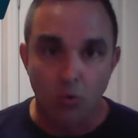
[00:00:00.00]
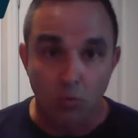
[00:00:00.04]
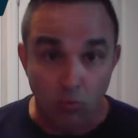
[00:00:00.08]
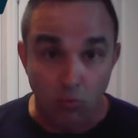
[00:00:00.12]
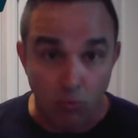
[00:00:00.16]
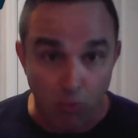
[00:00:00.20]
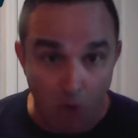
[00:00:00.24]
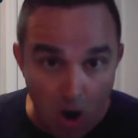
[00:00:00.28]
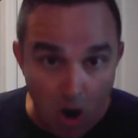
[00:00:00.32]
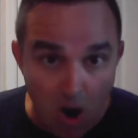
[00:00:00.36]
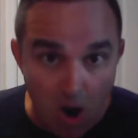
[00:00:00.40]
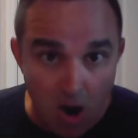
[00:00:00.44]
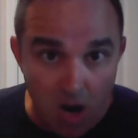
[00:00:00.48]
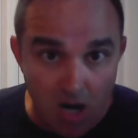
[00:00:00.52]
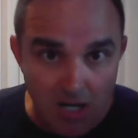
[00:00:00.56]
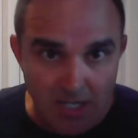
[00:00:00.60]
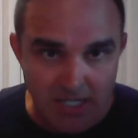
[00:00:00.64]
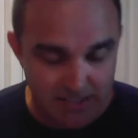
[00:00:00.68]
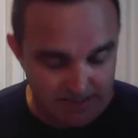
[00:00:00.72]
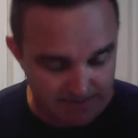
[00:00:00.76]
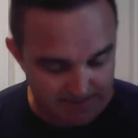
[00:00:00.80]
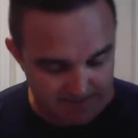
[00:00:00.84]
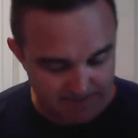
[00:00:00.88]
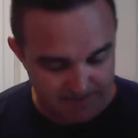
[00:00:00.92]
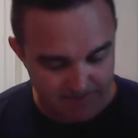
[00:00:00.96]

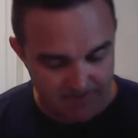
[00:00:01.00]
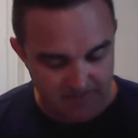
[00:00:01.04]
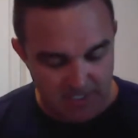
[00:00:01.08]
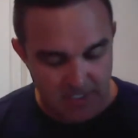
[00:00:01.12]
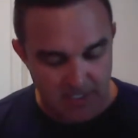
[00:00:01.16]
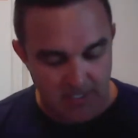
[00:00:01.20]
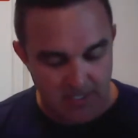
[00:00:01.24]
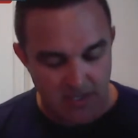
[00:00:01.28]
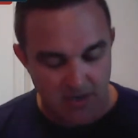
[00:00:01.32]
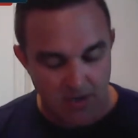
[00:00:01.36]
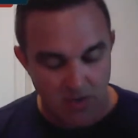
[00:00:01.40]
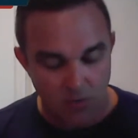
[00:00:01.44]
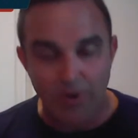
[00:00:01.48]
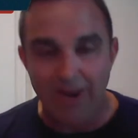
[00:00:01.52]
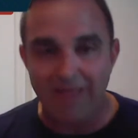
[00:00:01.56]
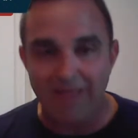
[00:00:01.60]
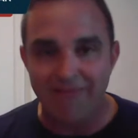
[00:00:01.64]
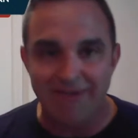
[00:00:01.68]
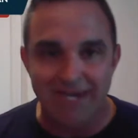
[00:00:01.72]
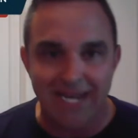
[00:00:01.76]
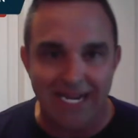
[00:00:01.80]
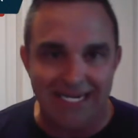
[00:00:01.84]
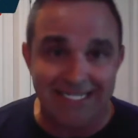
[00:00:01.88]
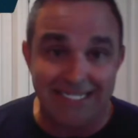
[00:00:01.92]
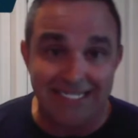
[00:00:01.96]
Wrong. We have
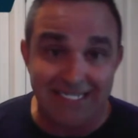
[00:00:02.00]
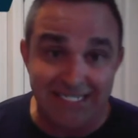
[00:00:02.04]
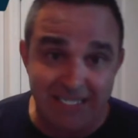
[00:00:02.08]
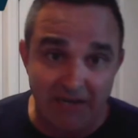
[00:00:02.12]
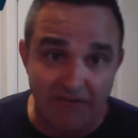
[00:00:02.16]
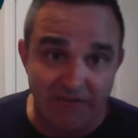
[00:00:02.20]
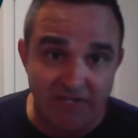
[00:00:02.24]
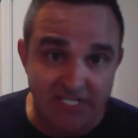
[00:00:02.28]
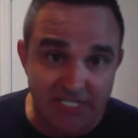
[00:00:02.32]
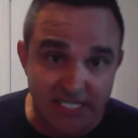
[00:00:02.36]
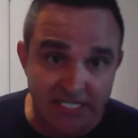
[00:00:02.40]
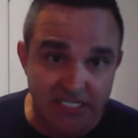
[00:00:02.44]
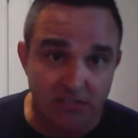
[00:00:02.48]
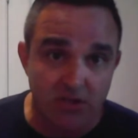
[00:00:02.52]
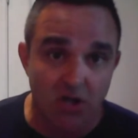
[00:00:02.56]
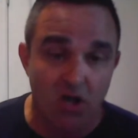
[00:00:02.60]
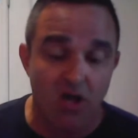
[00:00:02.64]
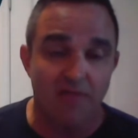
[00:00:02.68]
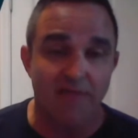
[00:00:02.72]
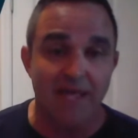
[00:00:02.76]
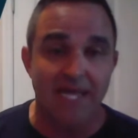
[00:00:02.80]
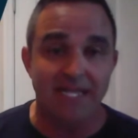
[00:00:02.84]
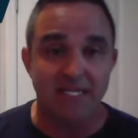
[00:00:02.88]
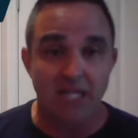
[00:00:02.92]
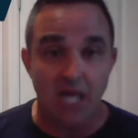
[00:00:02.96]
the 1976
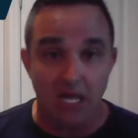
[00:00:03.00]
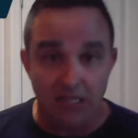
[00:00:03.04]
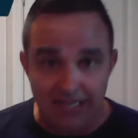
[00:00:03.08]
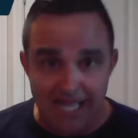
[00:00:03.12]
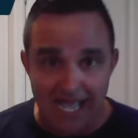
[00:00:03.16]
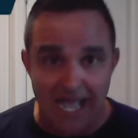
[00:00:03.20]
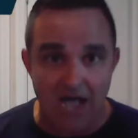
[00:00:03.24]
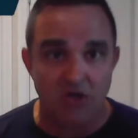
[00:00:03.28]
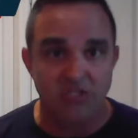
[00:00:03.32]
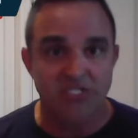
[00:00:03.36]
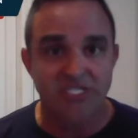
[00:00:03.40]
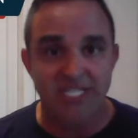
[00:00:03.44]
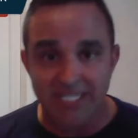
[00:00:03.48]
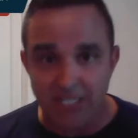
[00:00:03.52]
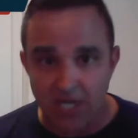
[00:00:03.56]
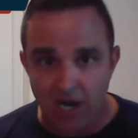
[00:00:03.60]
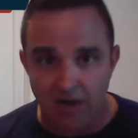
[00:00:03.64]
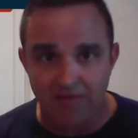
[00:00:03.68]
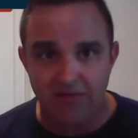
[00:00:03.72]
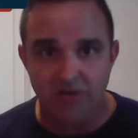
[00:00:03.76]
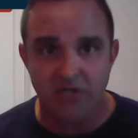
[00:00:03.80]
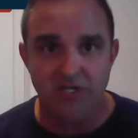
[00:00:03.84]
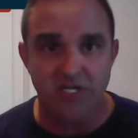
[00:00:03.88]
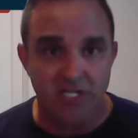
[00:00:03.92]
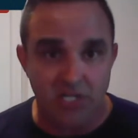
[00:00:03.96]
law that allows the
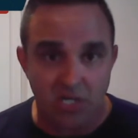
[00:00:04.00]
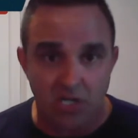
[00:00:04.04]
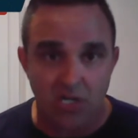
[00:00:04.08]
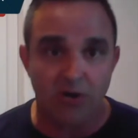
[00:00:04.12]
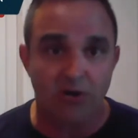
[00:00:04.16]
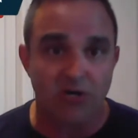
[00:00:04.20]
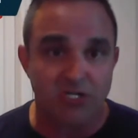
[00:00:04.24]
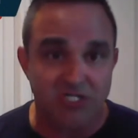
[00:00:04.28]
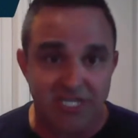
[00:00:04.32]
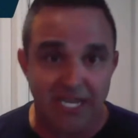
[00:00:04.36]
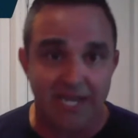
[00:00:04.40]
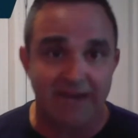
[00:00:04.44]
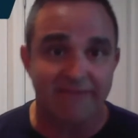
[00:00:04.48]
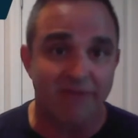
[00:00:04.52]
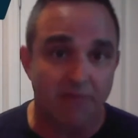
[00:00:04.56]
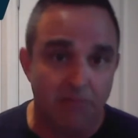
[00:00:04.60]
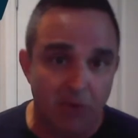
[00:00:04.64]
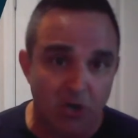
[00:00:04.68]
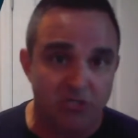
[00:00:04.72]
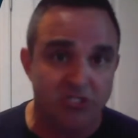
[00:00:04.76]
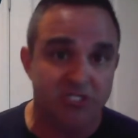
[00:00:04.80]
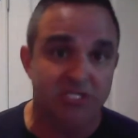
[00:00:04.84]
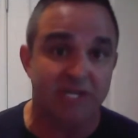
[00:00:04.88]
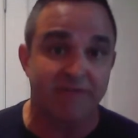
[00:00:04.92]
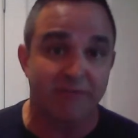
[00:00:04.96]
governor to declare a state of
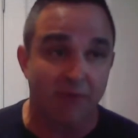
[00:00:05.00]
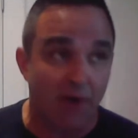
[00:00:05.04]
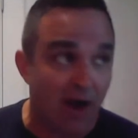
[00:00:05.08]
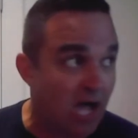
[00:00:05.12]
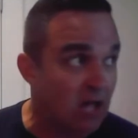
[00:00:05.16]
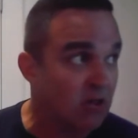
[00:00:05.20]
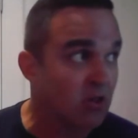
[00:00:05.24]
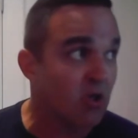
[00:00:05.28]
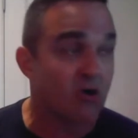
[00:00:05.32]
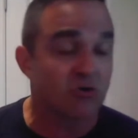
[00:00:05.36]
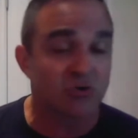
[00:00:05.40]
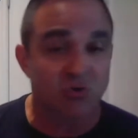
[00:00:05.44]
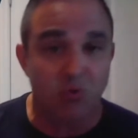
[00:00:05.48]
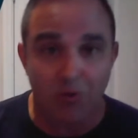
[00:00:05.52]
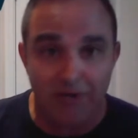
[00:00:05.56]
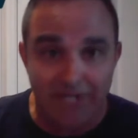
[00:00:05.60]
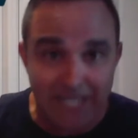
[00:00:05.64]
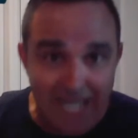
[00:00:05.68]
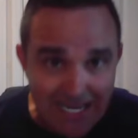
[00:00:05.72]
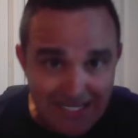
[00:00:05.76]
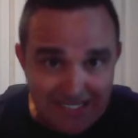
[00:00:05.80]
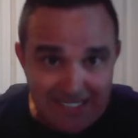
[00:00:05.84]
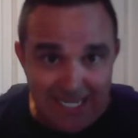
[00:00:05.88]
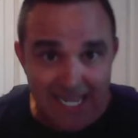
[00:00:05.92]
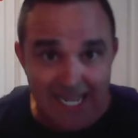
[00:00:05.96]
emergency for how long?
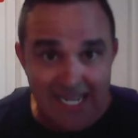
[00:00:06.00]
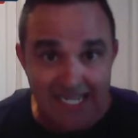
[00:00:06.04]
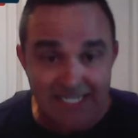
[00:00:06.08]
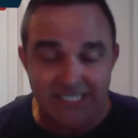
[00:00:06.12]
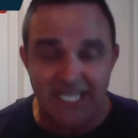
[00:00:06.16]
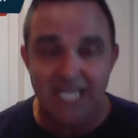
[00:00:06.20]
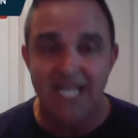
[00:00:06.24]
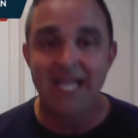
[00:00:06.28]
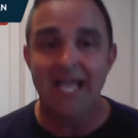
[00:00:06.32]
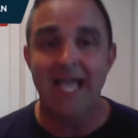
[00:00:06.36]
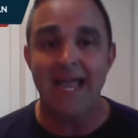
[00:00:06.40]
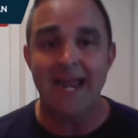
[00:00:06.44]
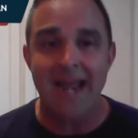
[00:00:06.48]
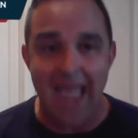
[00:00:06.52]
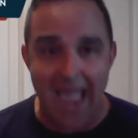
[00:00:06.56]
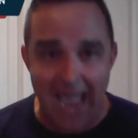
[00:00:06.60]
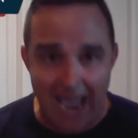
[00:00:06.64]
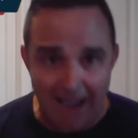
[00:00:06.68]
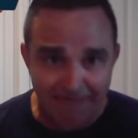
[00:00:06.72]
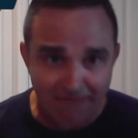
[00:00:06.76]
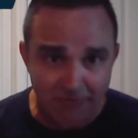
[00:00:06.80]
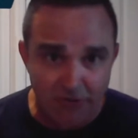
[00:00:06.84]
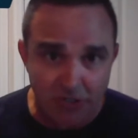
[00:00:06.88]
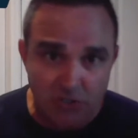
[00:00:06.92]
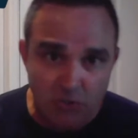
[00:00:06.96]
28 days. And
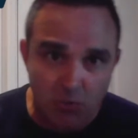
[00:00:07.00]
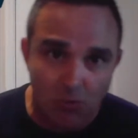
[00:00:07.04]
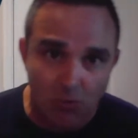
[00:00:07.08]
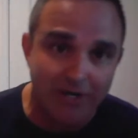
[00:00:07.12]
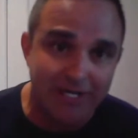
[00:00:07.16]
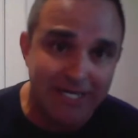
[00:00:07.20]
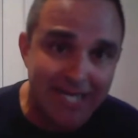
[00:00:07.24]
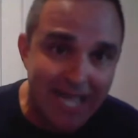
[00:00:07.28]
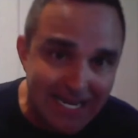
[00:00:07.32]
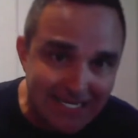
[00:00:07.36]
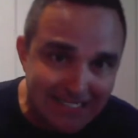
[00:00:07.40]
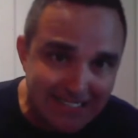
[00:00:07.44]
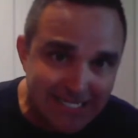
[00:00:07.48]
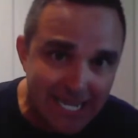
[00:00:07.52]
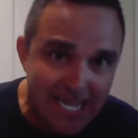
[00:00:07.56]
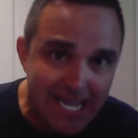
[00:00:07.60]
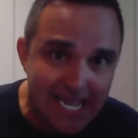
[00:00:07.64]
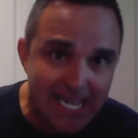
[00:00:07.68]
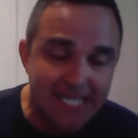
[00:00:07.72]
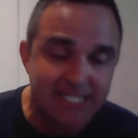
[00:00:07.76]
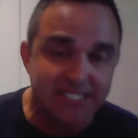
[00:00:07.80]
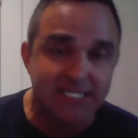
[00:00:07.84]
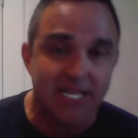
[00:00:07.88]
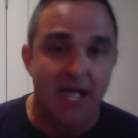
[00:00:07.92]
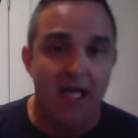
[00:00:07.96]
after the 28
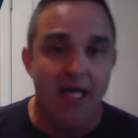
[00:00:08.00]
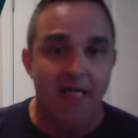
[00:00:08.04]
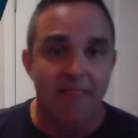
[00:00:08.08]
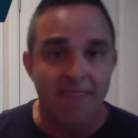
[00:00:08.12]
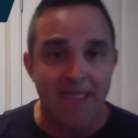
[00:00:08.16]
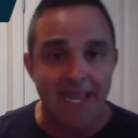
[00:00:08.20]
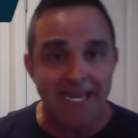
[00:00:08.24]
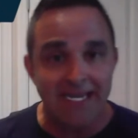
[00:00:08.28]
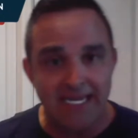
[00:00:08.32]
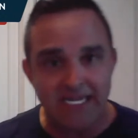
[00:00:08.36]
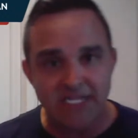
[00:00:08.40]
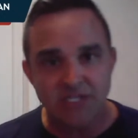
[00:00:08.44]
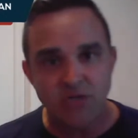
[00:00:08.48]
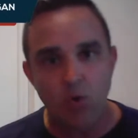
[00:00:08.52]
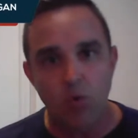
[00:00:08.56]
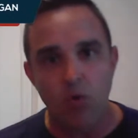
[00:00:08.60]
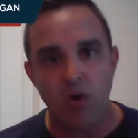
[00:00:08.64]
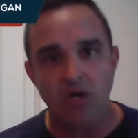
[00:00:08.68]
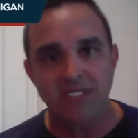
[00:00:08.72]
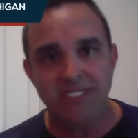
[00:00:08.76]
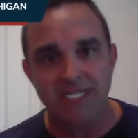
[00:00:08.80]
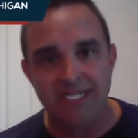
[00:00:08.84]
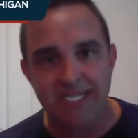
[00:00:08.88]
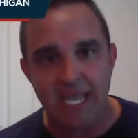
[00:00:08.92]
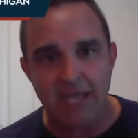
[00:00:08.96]
days, they need to
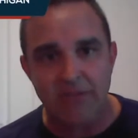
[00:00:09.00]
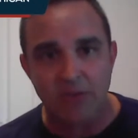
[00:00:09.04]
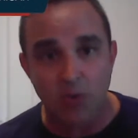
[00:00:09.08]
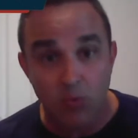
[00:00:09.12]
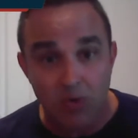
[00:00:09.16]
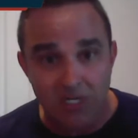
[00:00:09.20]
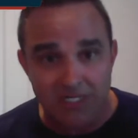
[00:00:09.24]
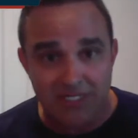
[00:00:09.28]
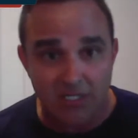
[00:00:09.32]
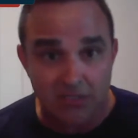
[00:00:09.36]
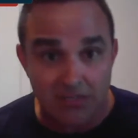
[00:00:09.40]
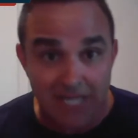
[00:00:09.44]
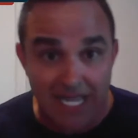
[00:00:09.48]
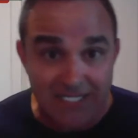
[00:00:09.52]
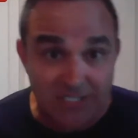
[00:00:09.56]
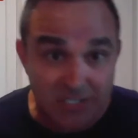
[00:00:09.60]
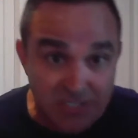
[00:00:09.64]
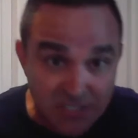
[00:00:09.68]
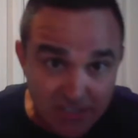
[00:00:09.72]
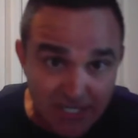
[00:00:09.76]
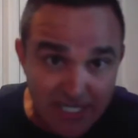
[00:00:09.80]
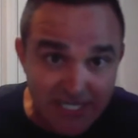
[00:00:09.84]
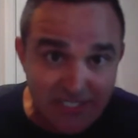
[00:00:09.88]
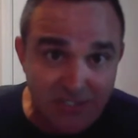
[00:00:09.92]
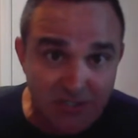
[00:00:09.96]
work together with the
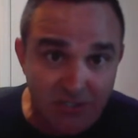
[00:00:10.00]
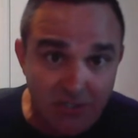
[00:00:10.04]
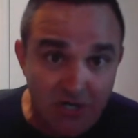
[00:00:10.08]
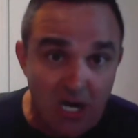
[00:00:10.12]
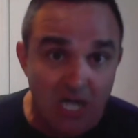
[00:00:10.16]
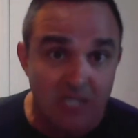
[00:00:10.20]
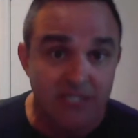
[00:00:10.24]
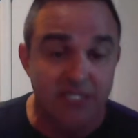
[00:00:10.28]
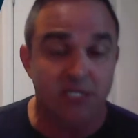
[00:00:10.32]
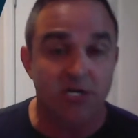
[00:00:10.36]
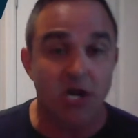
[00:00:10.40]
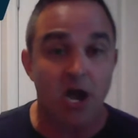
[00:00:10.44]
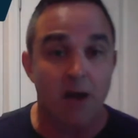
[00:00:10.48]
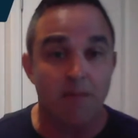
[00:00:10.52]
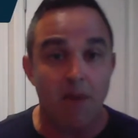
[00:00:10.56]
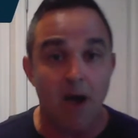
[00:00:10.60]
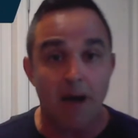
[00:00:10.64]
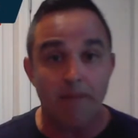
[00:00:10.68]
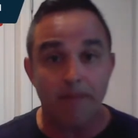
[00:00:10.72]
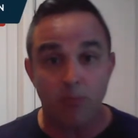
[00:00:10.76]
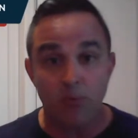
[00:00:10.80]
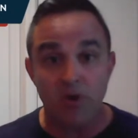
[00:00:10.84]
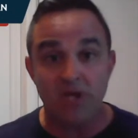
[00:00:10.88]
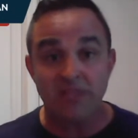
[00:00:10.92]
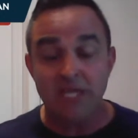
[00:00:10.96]
legislature to come
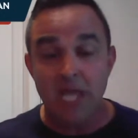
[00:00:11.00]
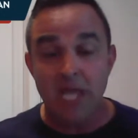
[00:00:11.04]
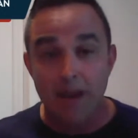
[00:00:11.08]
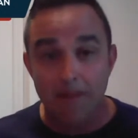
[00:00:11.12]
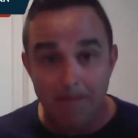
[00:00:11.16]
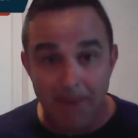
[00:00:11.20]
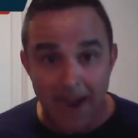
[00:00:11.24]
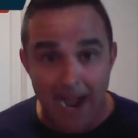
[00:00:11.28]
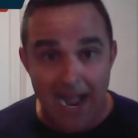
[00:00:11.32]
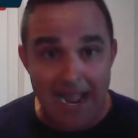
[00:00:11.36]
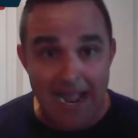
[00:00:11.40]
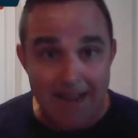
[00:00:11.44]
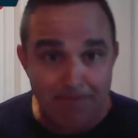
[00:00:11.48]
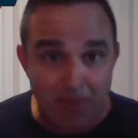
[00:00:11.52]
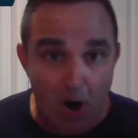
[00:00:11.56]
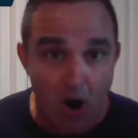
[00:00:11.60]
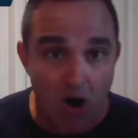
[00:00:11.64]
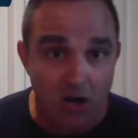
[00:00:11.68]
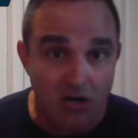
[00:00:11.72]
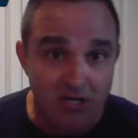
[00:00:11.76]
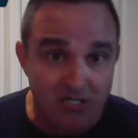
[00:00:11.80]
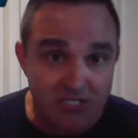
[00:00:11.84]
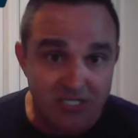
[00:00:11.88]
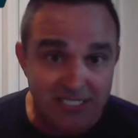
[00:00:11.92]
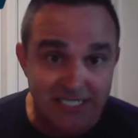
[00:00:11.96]
up with
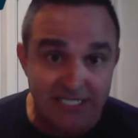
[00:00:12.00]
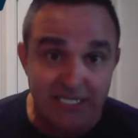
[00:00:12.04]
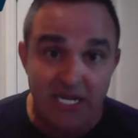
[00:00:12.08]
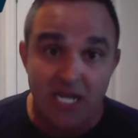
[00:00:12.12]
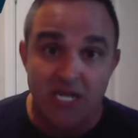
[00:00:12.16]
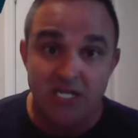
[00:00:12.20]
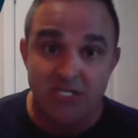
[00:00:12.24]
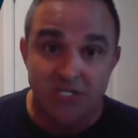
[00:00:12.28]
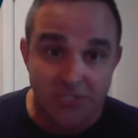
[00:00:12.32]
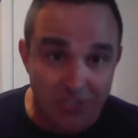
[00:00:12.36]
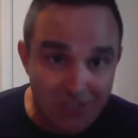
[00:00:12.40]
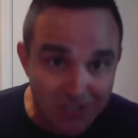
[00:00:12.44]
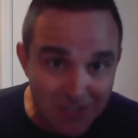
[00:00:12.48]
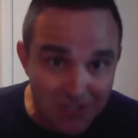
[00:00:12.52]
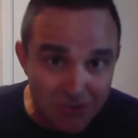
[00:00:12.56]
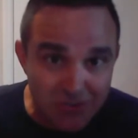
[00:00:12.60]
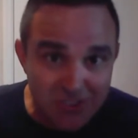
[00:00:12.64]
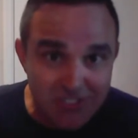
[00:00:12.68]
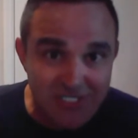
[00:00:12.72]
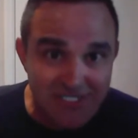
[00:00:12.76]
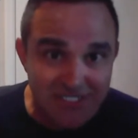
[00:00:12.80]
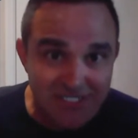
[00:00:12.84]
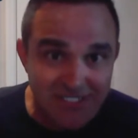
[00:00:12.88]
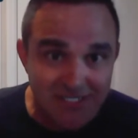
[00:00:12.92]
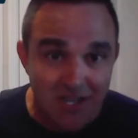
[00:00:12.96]
bipartisan
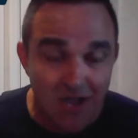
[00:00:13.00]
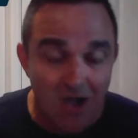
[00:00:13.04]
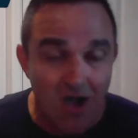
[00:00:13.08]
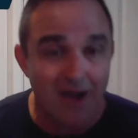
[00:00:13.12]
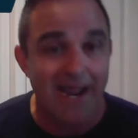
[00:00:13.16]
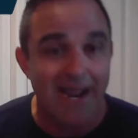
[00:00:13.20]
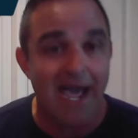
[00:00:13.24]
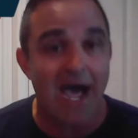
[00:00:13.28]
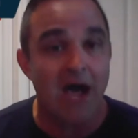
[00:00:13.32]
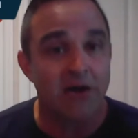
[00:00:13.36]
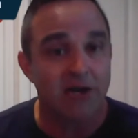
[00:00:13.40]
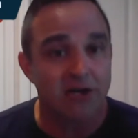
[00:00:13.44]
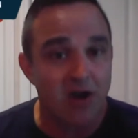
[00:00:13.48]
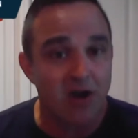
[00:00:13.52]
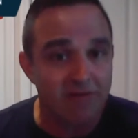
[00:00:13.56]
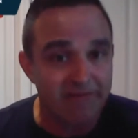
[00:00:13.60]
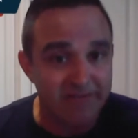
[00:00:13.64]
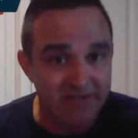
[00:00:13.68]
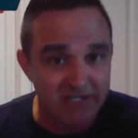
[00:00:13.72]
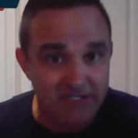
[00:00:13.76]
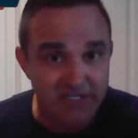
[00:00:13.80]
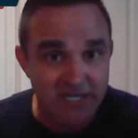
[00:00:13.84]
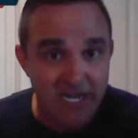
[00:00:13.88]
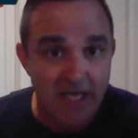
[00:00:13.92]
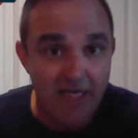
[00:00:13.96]
solutions on how to
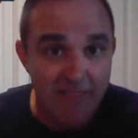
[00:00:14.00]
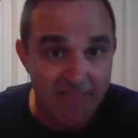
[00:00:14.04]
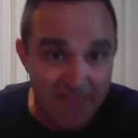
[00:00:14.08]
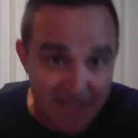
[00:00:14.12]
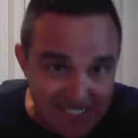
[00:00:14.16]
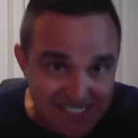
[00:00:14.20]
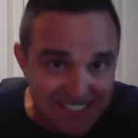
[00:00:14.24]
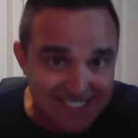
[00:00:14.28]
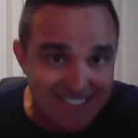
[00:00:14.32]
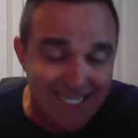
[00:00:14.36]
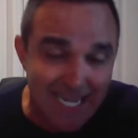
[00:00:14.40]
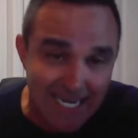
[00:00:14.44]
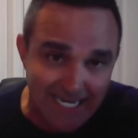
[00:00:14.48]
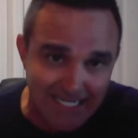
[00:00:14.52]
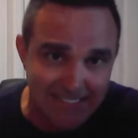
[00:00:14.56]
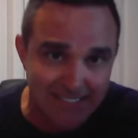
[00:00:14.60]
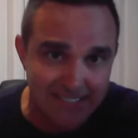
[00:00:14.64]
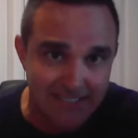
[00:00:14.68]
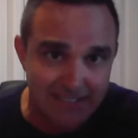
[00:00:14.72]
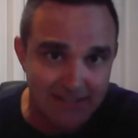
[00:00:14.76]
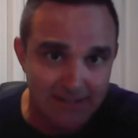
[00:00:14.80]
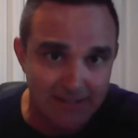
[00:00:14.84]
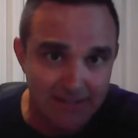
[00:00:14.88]
govern this state.